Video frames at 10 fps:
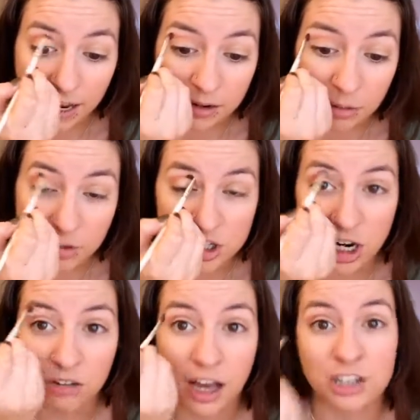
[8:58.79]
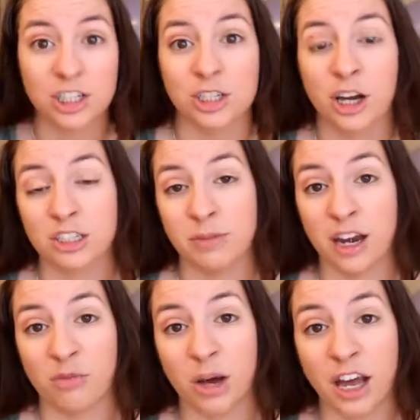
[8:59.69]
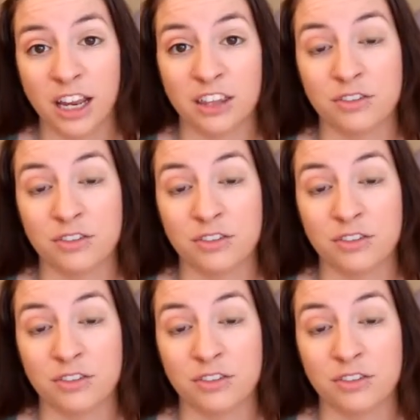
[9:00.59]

and Michelle actually talked me out of buying it